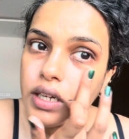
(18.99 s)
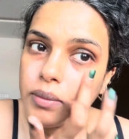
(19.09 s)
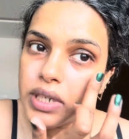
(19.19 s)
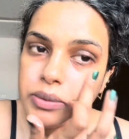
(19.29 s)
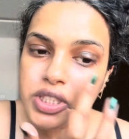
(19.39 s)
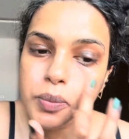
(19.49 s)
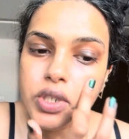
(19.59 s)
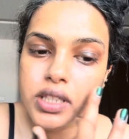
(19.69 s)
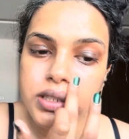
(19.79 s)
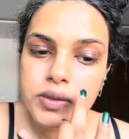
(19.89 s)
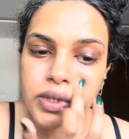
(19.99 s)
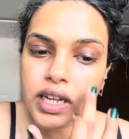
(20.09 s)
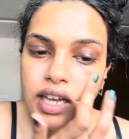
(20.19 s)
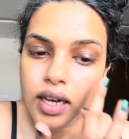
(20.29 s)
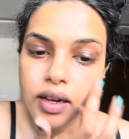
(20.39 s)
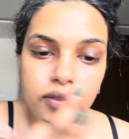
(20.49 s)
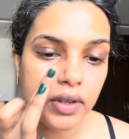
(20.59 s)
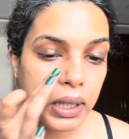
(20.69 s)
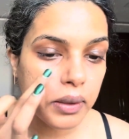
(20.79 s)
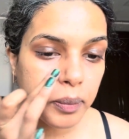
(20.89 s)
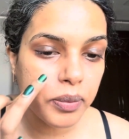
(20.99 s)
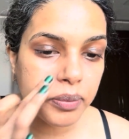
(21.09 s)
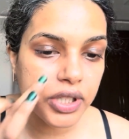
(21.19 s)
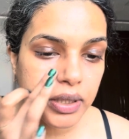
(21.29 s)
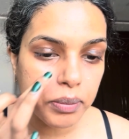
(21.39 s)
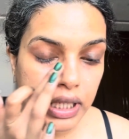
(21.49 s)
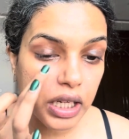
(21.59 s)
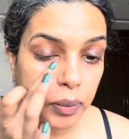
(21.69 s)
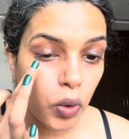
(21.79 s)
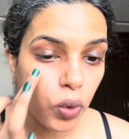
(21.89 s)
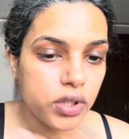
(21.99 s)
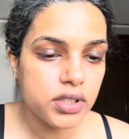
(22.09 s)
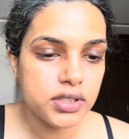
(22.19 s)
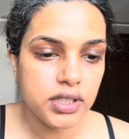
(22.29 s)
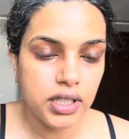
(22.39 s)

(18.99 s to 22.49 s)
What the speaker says: But I'm just putting this where I have like pretty big pores.